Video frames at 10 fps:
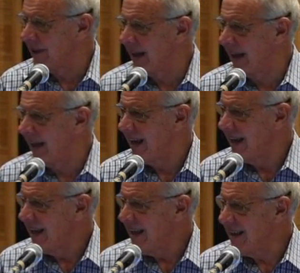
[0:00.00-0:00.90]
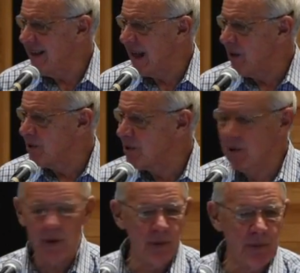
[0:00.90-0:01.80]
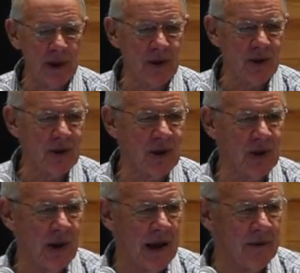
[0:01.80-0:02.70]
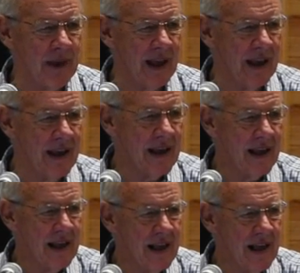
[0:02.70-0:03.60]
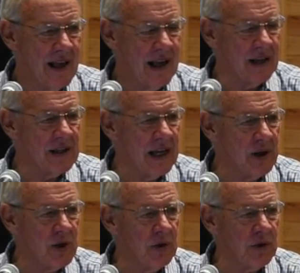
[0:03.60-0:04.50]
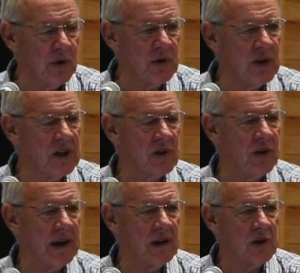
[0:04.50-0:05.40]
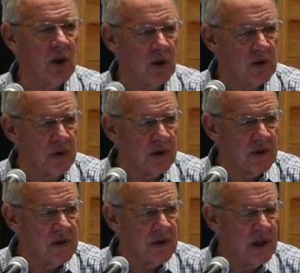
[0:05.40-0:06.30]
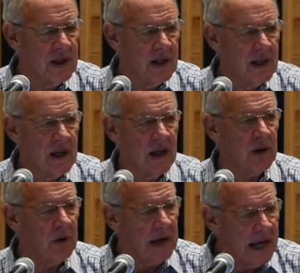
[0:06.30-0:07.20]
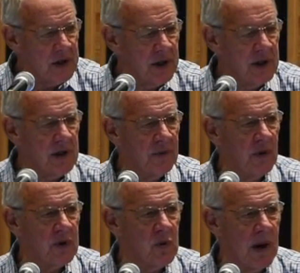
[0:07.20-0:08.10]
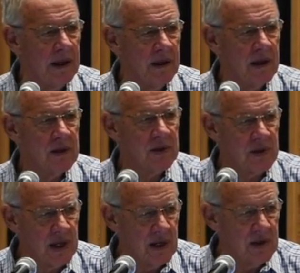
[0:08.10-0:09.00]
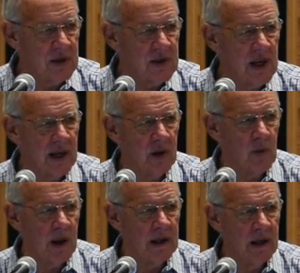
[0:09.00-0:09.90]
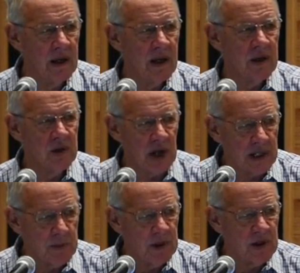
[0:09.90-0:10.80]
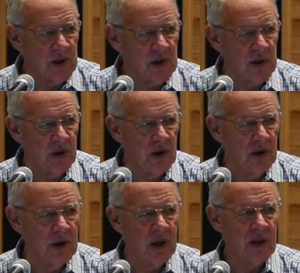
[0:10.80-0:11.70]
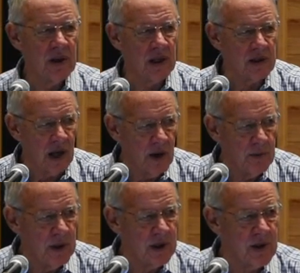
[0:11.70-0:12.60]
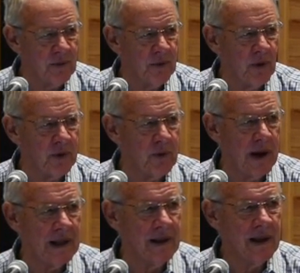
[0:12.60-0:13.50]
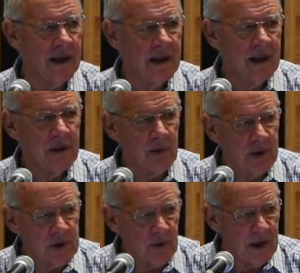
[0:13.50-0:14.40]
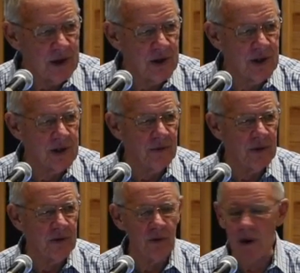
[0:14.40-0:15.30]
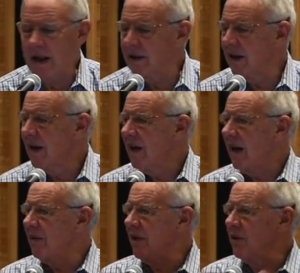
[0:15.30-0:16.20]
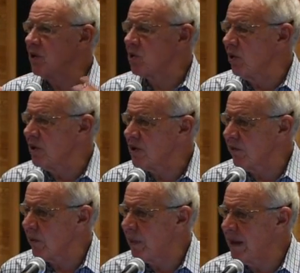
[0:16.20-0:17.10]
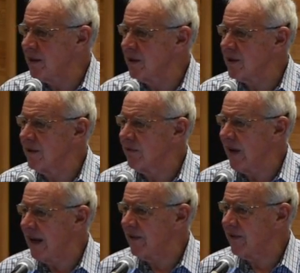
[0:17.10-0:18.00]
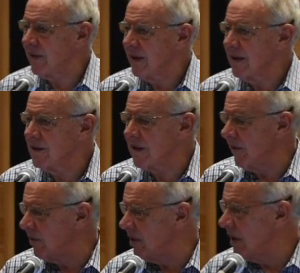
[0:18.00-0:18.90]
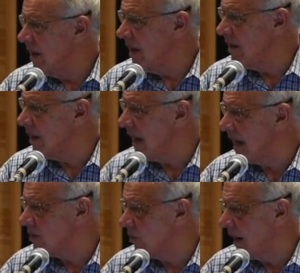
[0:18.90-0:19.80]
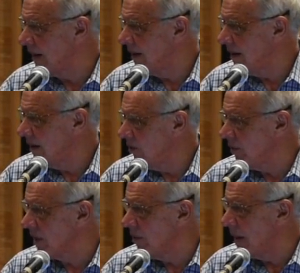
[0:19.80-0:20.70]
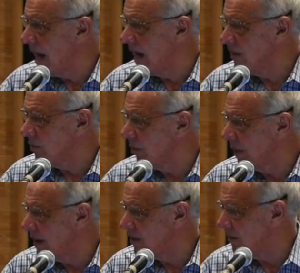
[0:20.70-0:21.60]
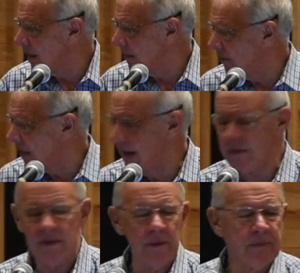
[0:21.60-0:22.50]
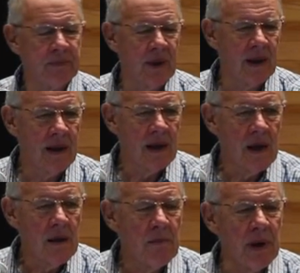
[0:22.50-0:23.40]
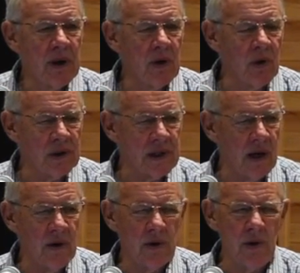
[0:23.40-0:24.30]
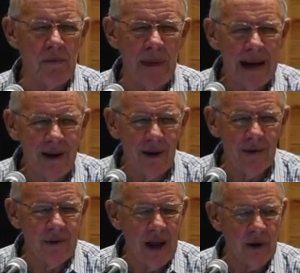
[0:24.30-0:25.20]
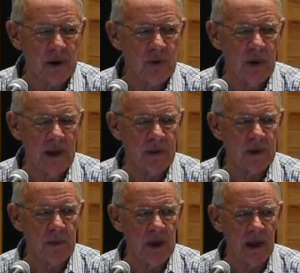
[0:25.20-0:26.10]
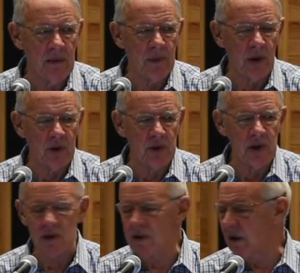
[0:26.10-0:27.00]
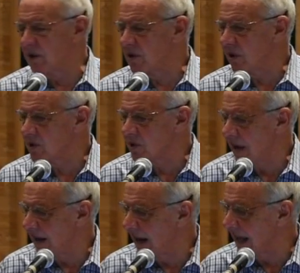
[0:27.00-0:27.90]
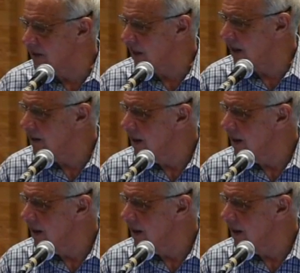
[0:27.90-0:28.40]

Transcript: are there in those two pictures that you have there. And it takes you through six great doctrines. Uh, creation is the first one, sin is the second one, judgment is the third, the atonement is the fourth one, the resurrection is the fifth one, and then the choice of repentance and faith is given in the last one or the command to repent and have faith. But it also, you may not have noticed when he was speaking because you just noticed the Australian accent,